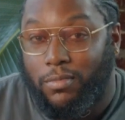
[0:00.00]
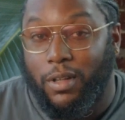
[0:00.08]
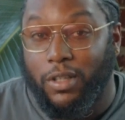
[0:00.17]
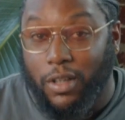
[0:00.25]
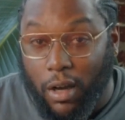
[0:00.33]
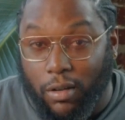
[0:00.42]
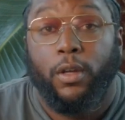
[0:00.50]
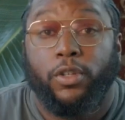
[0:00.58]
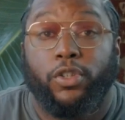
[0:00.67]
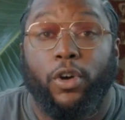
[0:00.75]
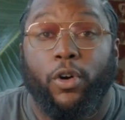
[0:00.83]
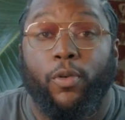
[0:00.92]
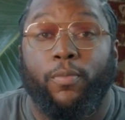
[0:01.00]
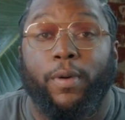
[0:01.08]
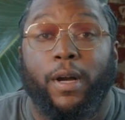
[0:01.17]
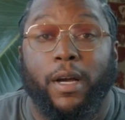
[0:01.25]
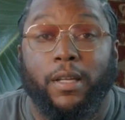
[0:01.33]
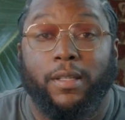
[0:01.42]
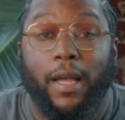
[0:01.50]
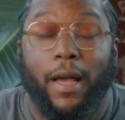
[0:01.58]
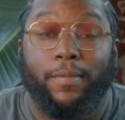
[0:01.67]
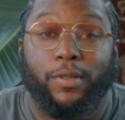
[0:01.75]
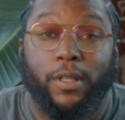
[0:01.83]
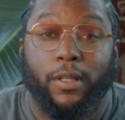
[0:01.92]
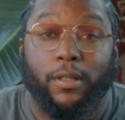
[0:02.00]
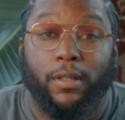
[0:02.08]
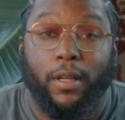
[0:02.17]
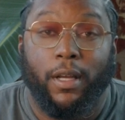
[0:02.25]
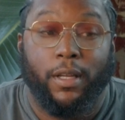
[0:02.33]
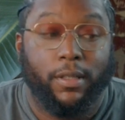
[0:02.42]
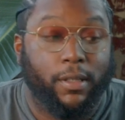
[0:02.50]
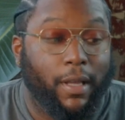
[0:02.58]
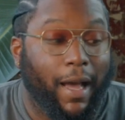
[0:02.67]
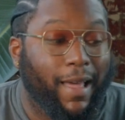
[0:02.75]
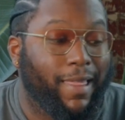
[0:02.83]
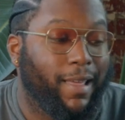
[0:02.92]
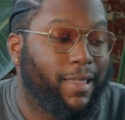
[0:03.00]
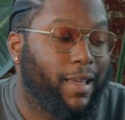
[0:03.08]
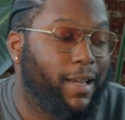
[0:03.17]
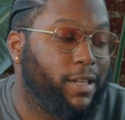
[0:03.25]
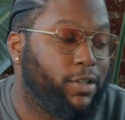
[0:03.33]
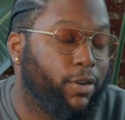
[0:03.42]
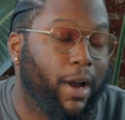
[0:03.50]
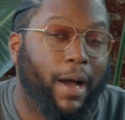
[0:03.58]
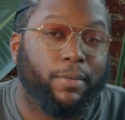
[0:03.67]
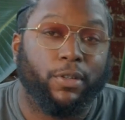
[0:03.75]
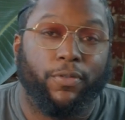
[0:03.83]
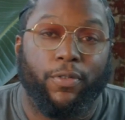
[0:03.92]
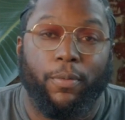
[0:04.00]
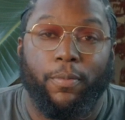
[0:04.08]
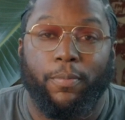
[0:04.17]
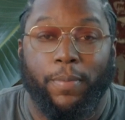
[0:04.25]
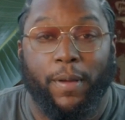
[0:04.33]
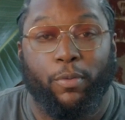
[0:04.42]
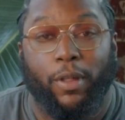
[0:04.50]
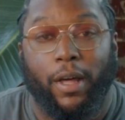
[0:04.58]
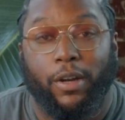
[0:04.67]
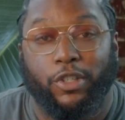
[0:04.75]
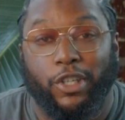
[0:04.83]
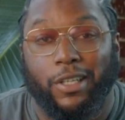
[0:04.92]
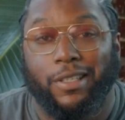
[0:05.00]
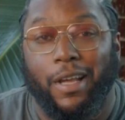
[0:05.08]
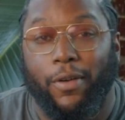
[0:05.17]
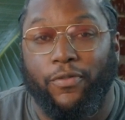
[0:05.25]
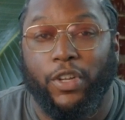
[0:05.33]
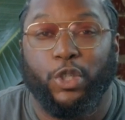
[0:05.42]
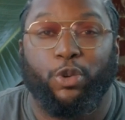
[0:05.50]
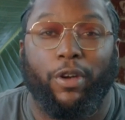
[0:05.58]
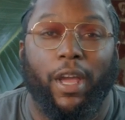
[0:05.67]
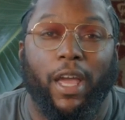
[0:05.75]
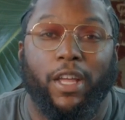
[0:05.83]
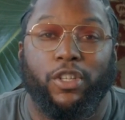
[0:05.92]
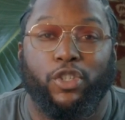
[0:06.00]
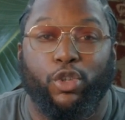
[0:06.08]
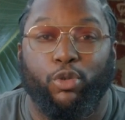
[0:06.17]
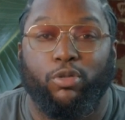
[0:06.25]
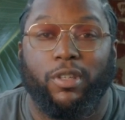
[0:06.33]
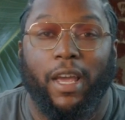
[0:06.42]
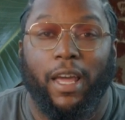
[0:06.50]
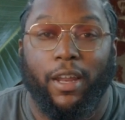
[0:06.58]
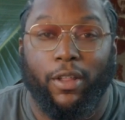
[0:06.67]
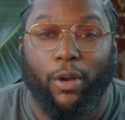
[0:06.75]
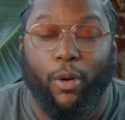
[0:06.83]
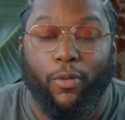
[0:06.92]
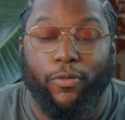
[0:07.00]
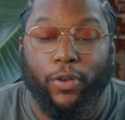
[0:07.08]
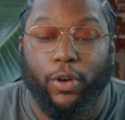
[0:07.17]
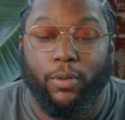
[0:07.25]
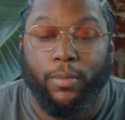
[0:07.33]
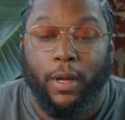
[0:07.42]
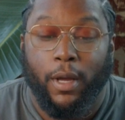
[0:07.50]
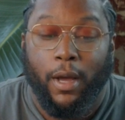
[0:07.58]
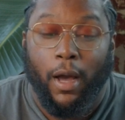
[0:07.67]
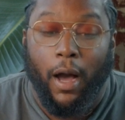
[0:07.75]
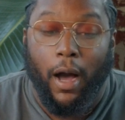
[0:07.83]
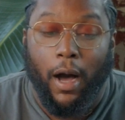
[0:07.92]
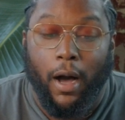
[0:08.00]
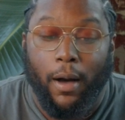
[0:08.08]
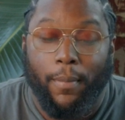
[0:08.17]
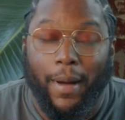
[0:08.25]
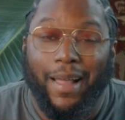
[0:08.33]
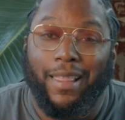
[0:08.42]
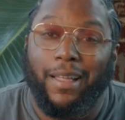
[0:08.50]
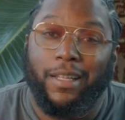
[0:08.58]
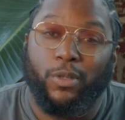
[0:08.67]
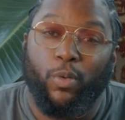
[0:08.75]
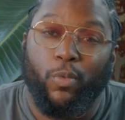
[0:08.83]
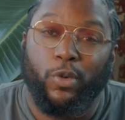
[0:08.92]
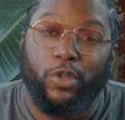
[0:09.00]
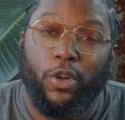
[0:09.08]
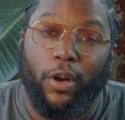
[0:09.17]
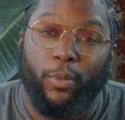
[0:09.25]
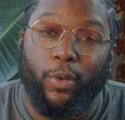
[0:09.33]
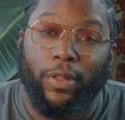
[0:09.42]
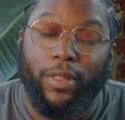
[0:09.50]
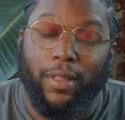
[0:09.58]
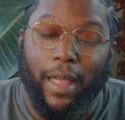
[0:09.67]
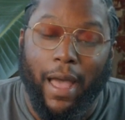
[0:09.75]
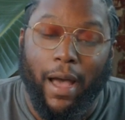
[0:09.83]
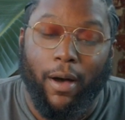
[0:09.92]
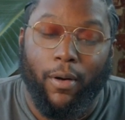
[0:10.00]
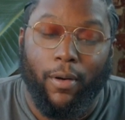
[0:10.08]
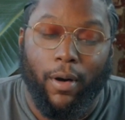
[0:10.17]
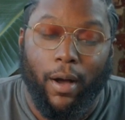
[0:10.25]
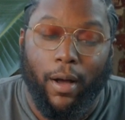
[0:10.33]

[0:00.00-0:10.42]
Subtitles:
Let's go. So because the Epson is, I think, the easier option for people that are just now venturing into scanning their own film, I think that's what we'll start with now.